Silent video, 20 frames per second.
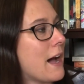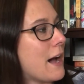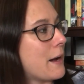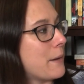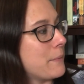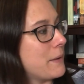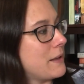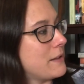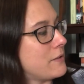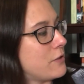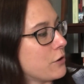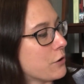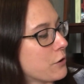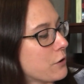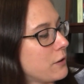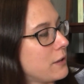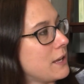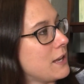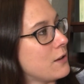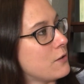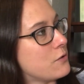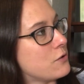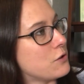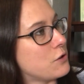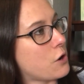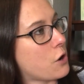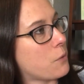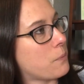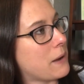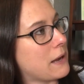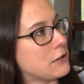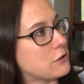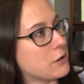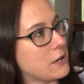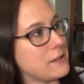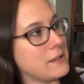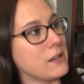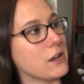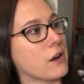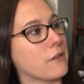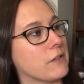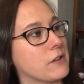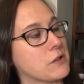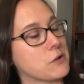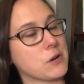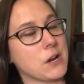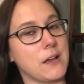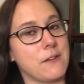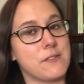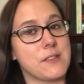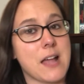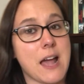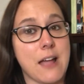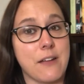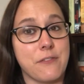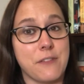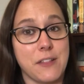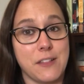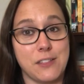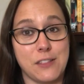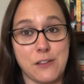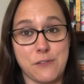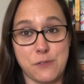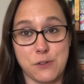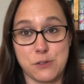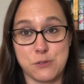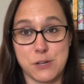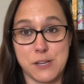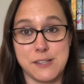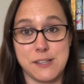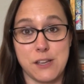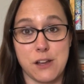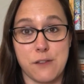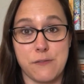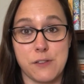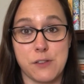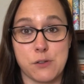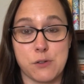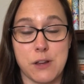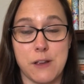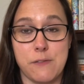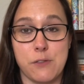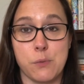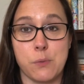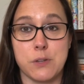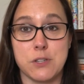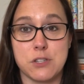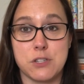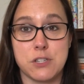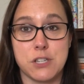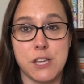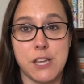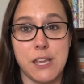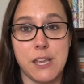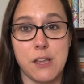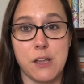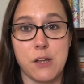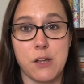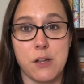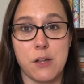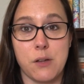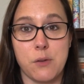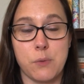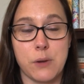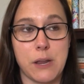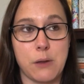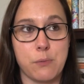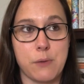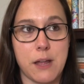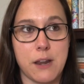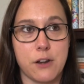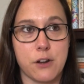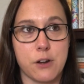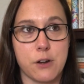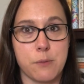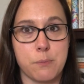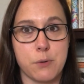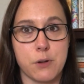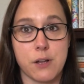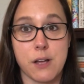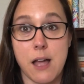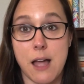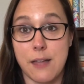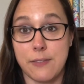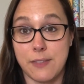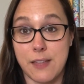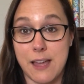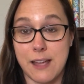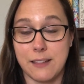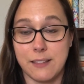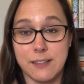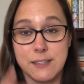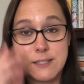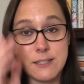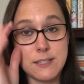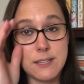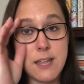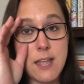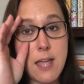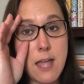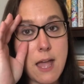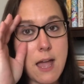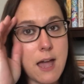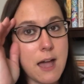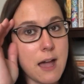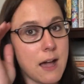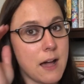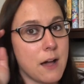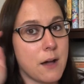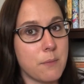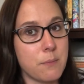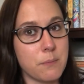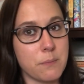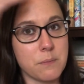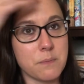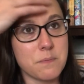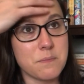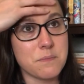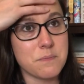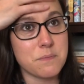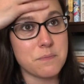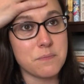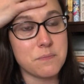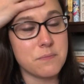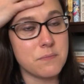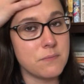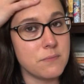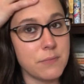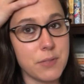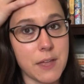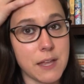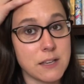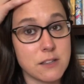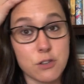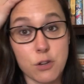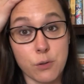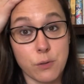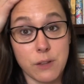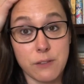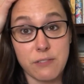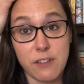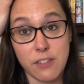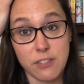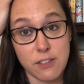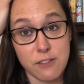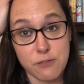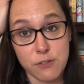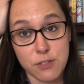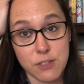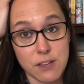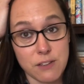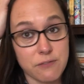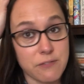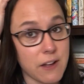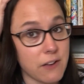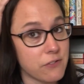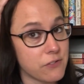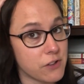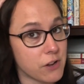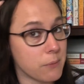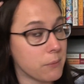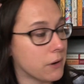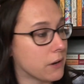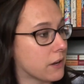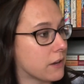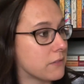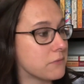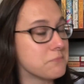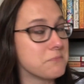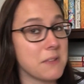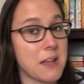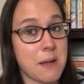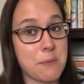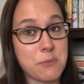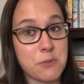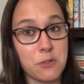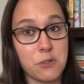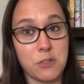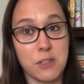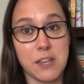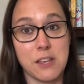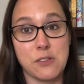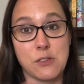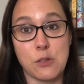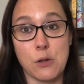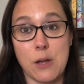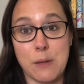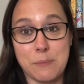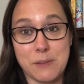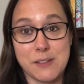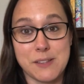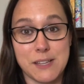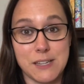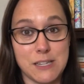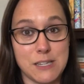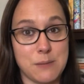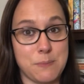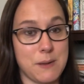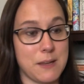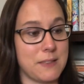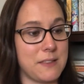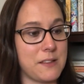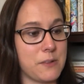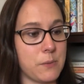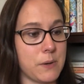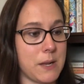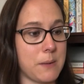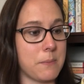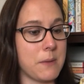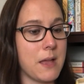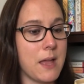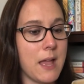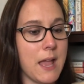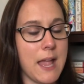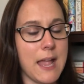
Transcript: Um, is The Girl He Used to Know by Tracy Garvis Graves. I fell in love with Tracy Garvis Graves when she, when I read her book on the island. Um, like totally fell in love with it. Five star book, absolutely. So I'm excited to pick this one up.